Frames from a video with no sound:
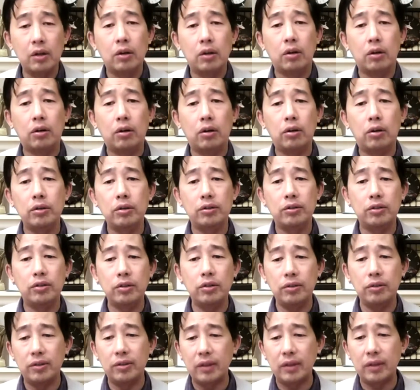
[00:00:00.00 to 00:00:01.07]
or do you
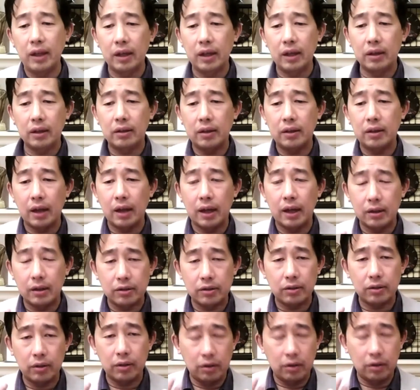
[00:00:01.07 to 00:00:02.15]
think that
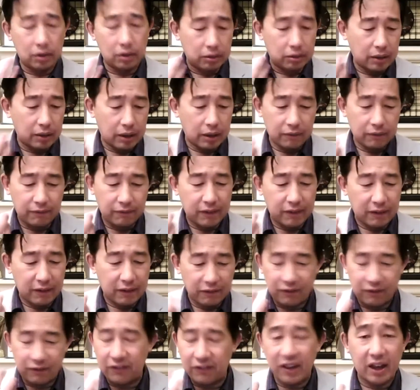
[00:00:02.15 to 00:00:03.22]
that
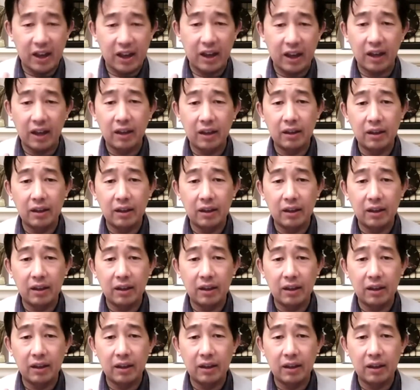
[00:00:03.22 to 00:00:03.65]
fear